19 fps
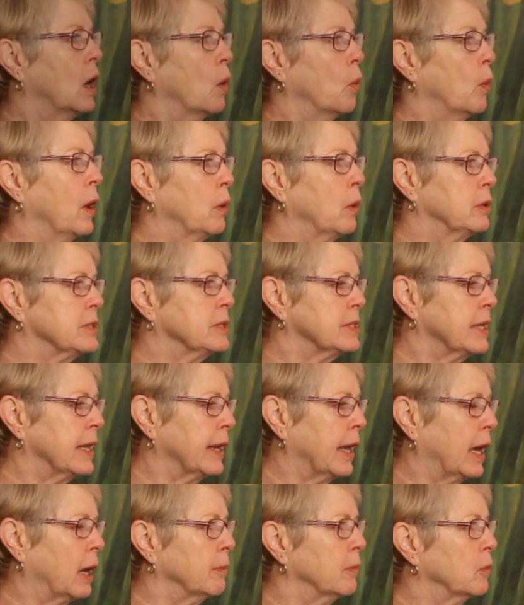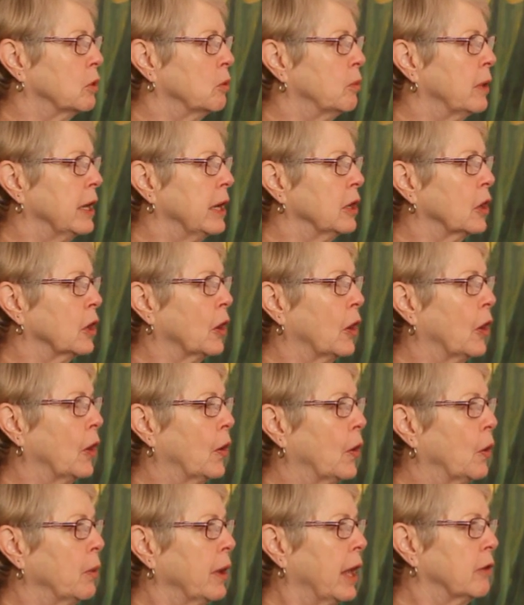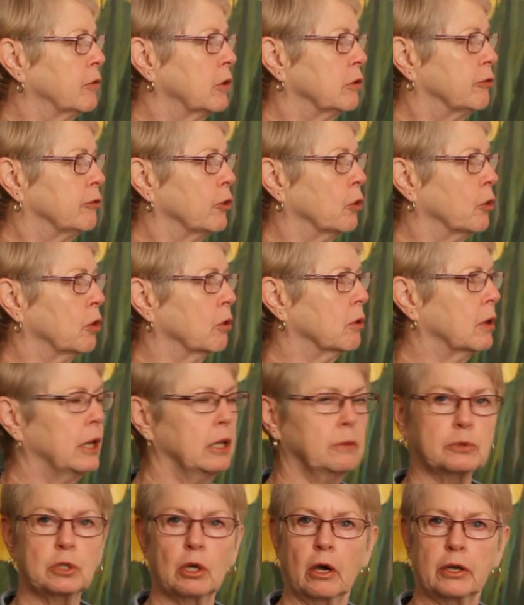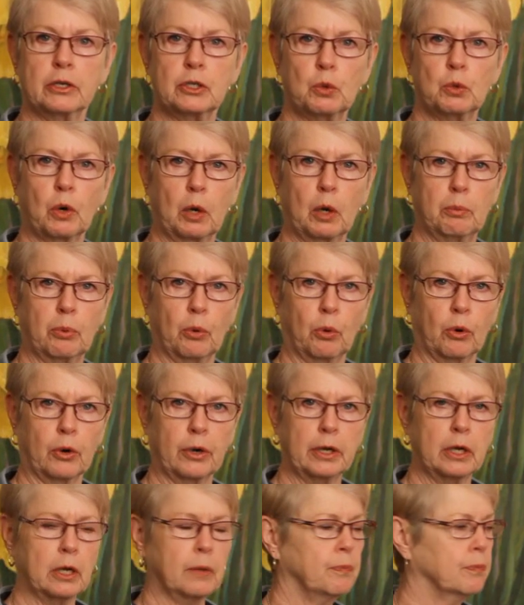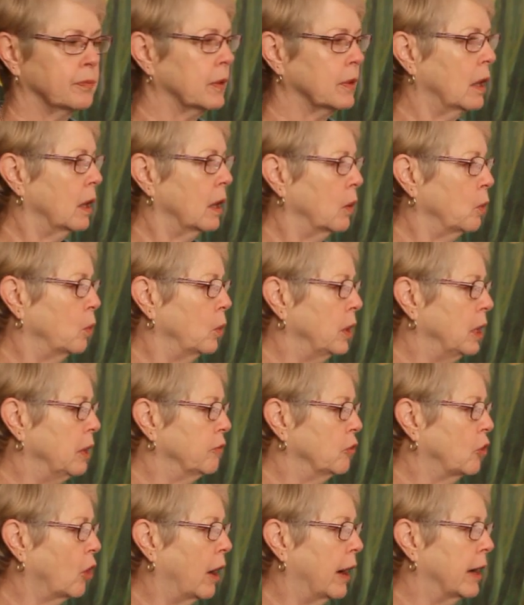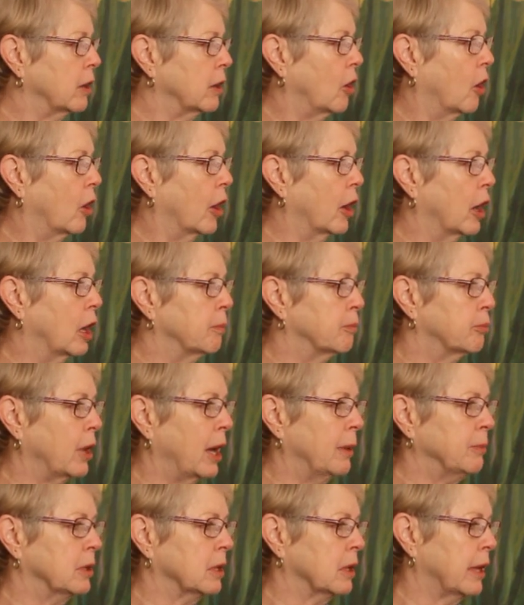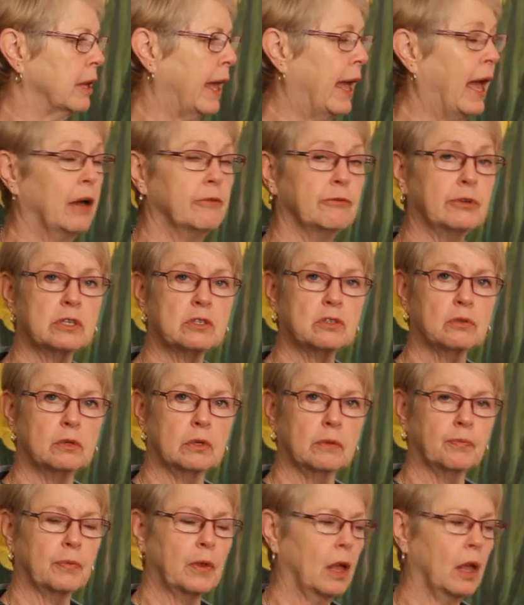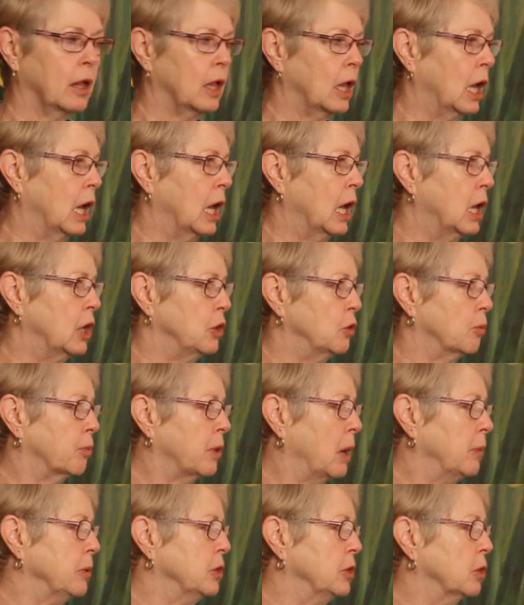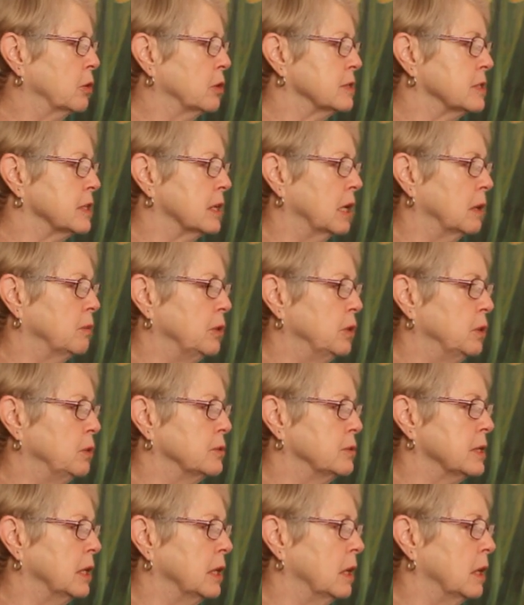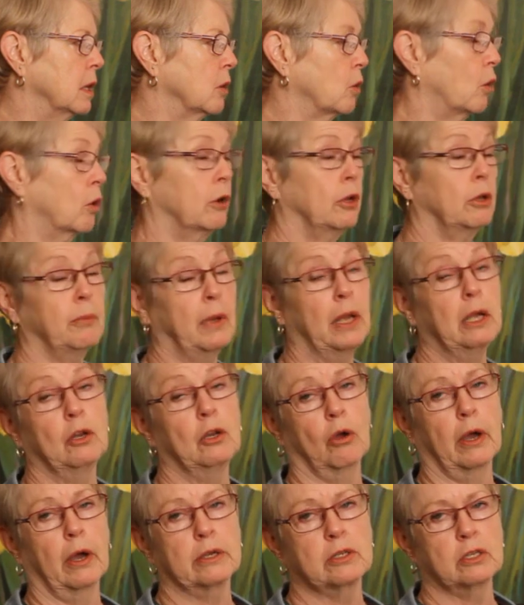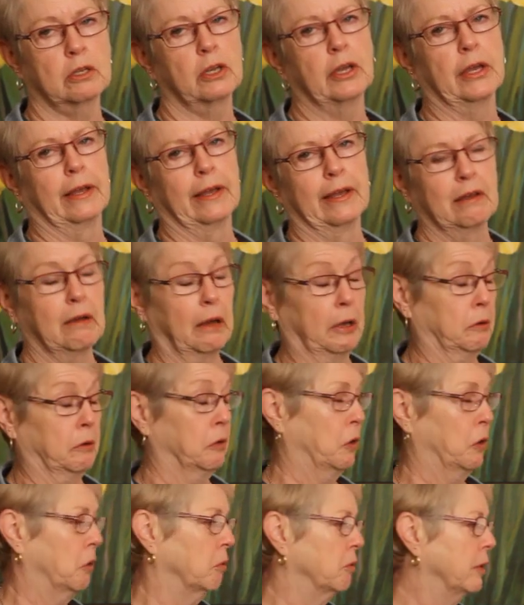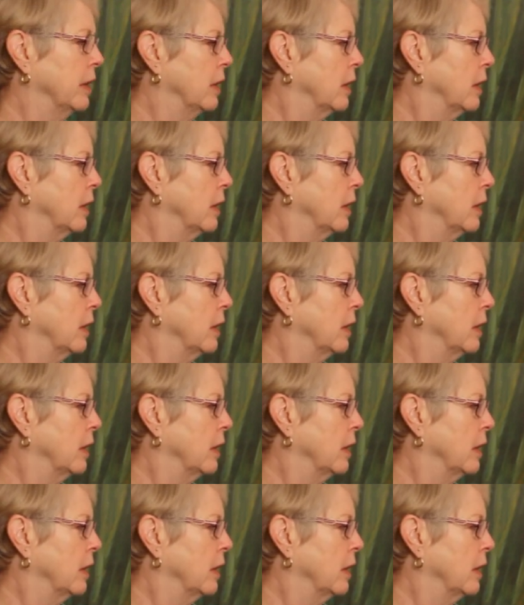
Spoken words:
Well, we're set up, we're ready to go. We have our photo clipped onto our board. We've got our prepped canvas, and you'll probably notice that I'm using, or you may not, I don't know.